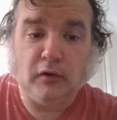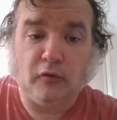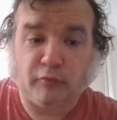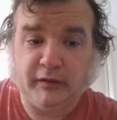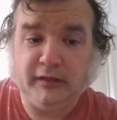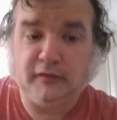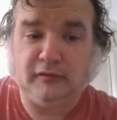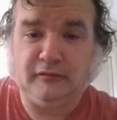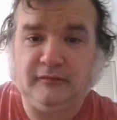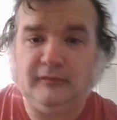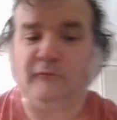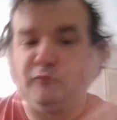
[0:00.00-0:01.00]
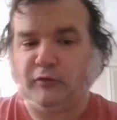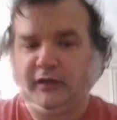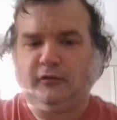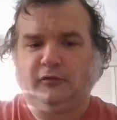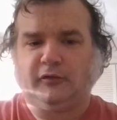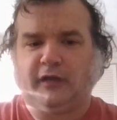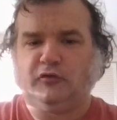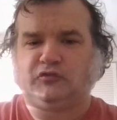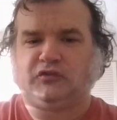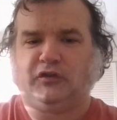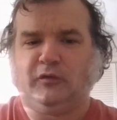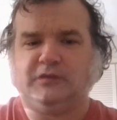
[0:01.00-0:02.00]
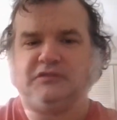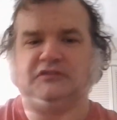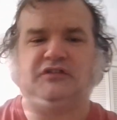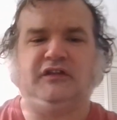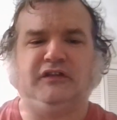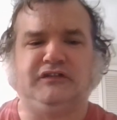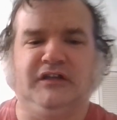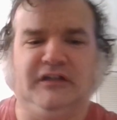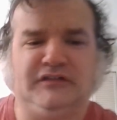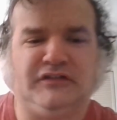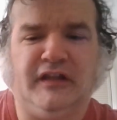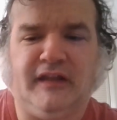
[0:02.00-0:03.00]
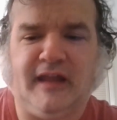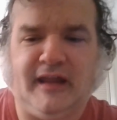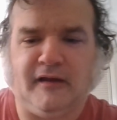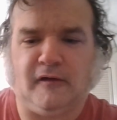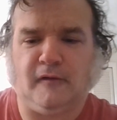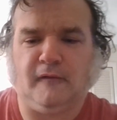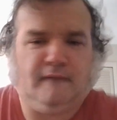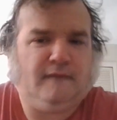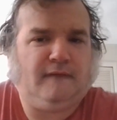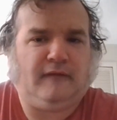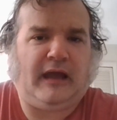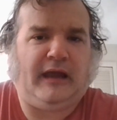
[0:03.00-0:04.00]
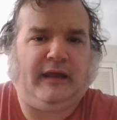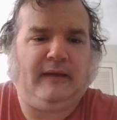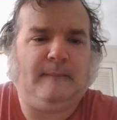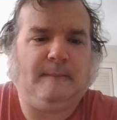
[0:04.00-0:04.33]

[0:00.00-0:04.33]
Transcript: real ghost noises in the sense that they are like